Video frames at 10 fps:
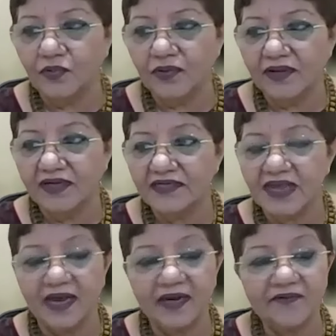Two, it
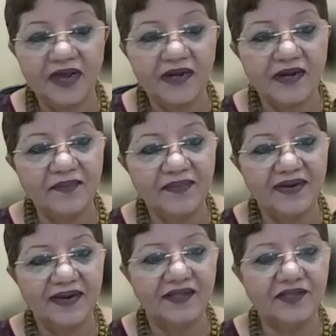is unwelcome.
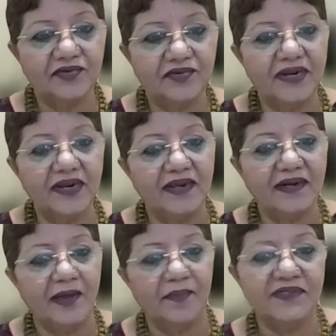And
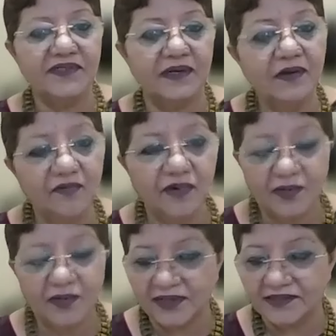three, it happens at the
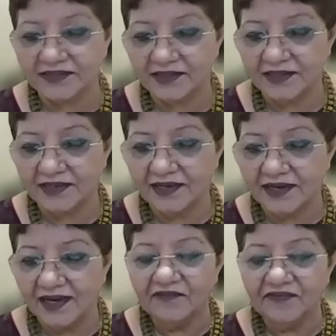workplace.
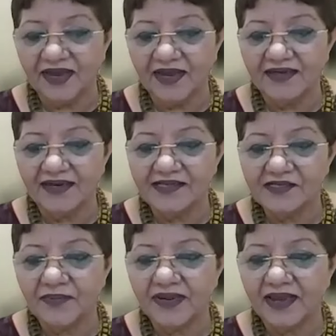Now, if A
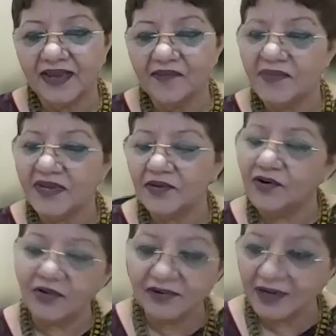tells B, hey, B,
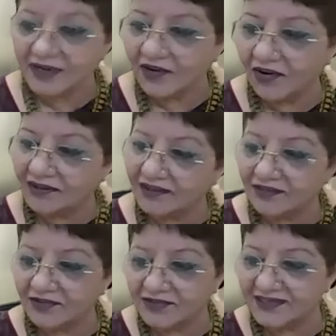you look really
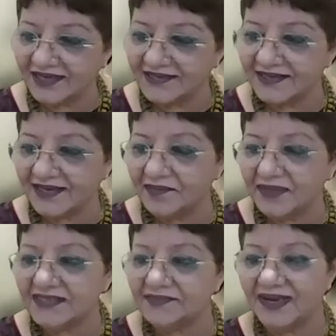hot, you look sexy,
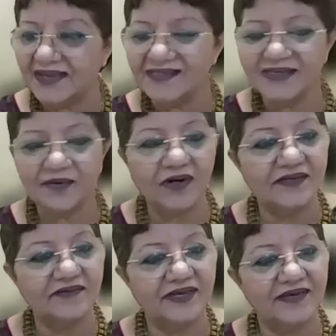and B smiles and
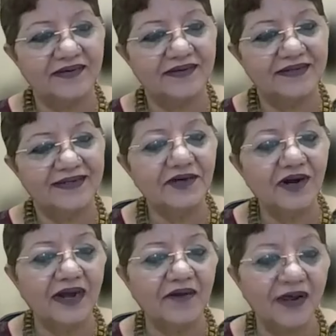walks away, it is
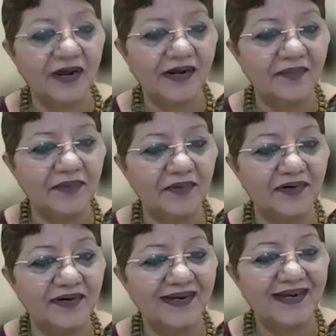not unwelcome
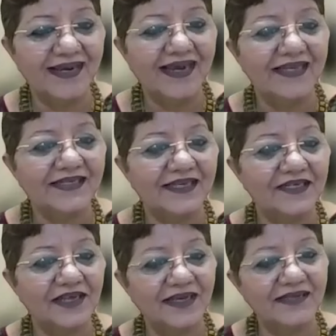to her. In
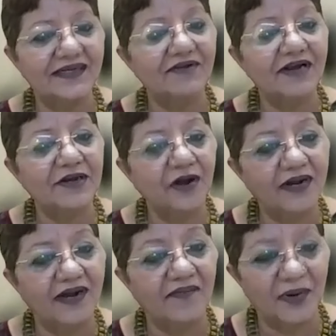such case, it will
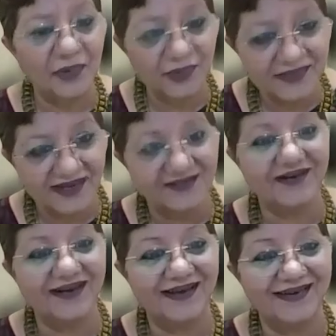not amount to
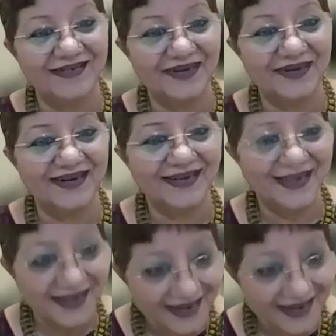sexual harassment.